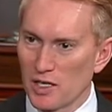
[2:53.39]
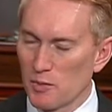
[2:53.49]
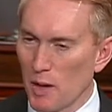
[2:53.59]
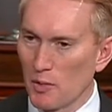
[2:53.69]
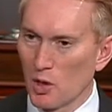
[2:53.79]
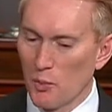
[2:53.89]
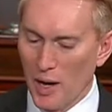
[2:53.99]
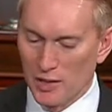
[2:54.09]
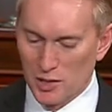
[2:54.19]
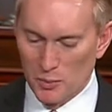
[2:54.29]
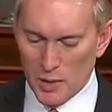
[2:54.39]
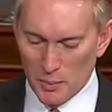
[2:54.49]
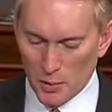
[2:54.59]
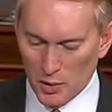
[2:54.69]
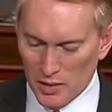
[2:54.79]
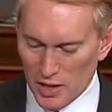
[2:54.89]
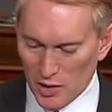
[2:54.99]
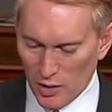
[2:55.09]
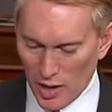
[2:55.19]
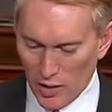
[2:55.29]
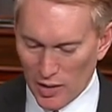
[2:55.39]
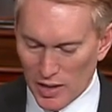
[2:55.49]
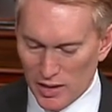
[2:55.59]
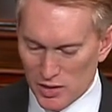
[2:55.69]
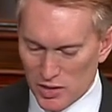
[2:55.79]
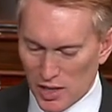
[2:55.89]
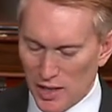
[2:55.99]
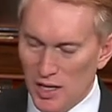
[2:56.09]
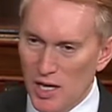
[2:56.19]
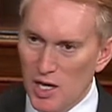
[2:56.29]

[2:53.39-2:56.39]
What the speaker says: to be able to go back to the people in their area and to say,